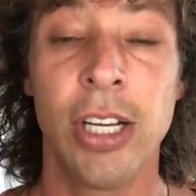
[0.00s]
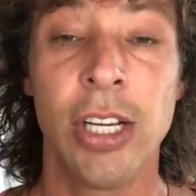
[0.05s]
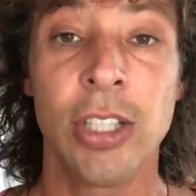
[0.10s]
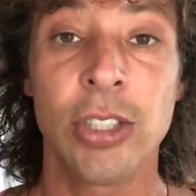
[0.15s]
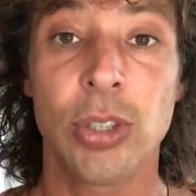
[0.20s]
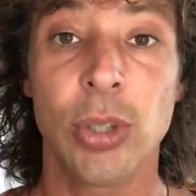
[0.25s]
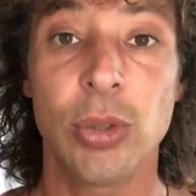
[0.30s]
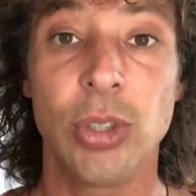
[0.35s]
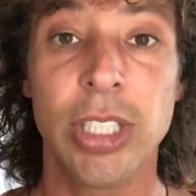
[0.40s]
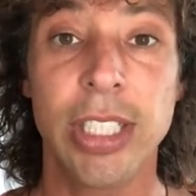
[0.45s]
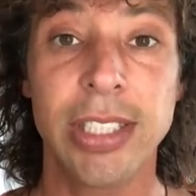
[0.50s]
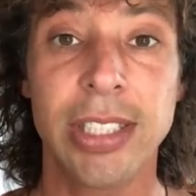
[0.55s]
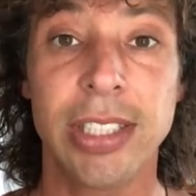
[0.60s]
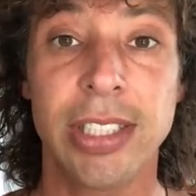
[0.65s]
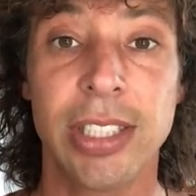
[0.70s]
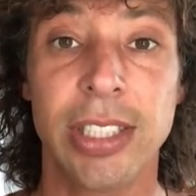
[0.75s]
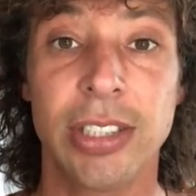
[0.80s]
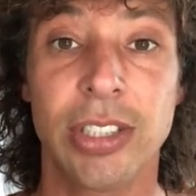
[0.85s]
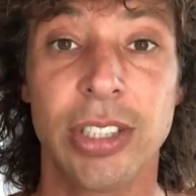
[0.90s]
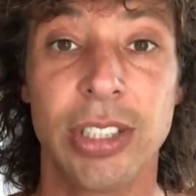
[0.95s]
So
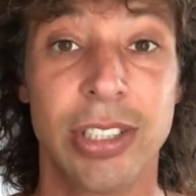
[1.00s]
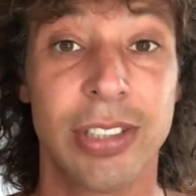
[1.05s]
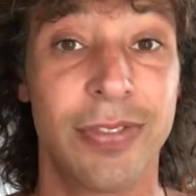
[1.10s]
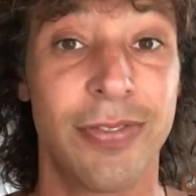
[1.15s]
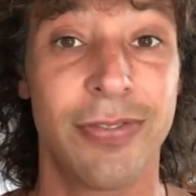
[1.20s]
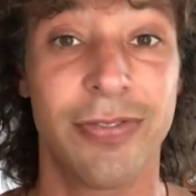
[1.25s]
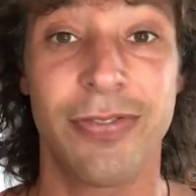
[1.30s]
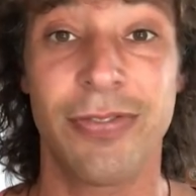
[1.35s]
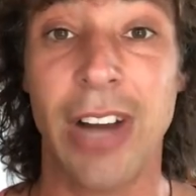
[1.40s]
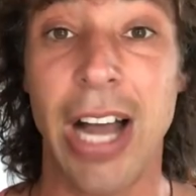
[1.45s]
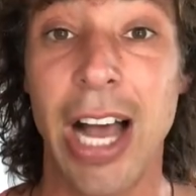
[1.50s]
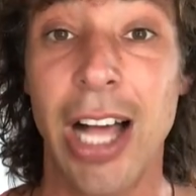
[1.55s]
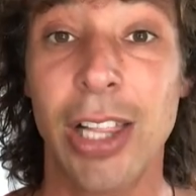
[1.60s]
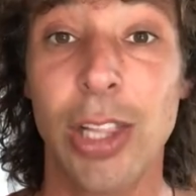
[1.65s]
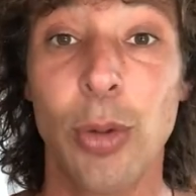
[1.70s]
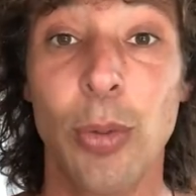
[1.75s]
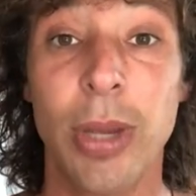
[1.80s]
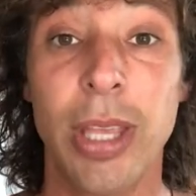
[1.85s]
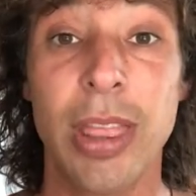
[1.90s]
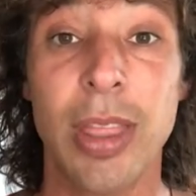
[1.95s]
Jesus is just
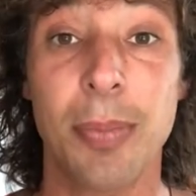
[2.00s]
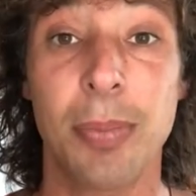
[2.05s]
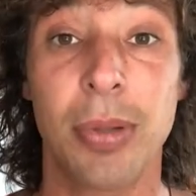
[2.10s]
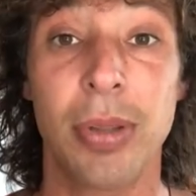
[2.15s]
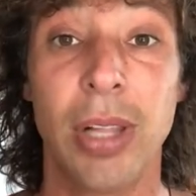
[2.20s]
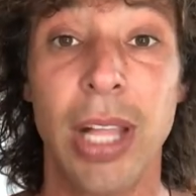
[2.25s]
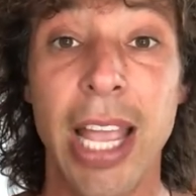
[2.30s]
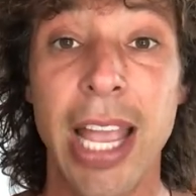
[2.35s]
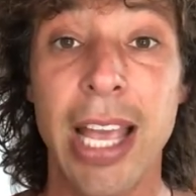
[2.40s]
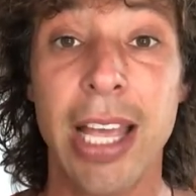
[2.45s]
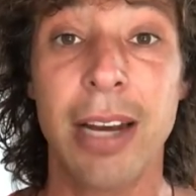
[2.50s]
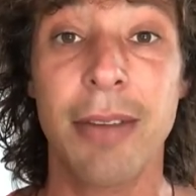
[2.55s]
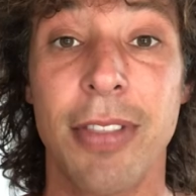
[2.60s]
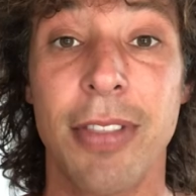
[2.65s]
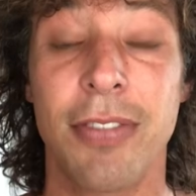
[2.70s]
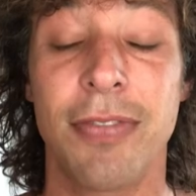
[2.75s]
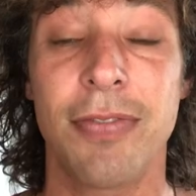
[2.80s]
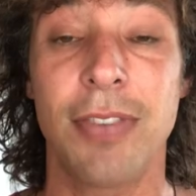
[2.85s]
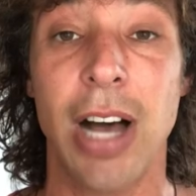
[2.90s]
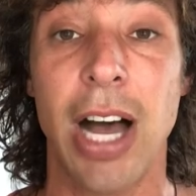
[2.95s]
following the plan
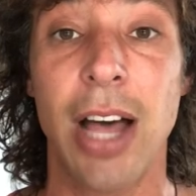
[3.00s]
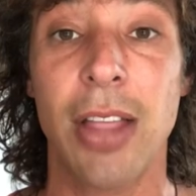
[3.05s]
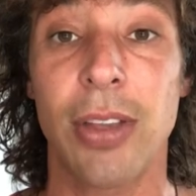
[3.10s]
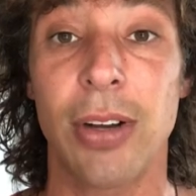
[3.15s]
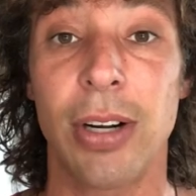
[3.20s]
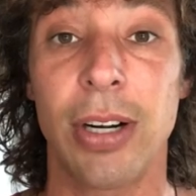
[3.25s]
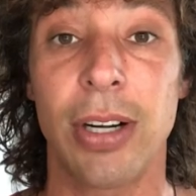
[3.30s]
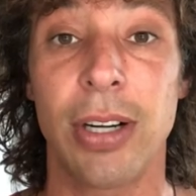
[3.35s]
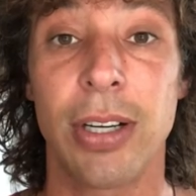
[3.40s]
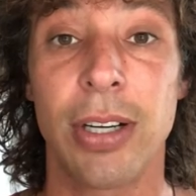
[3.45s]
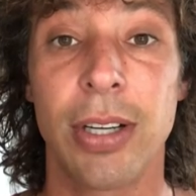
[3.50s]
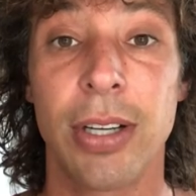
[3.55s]
Father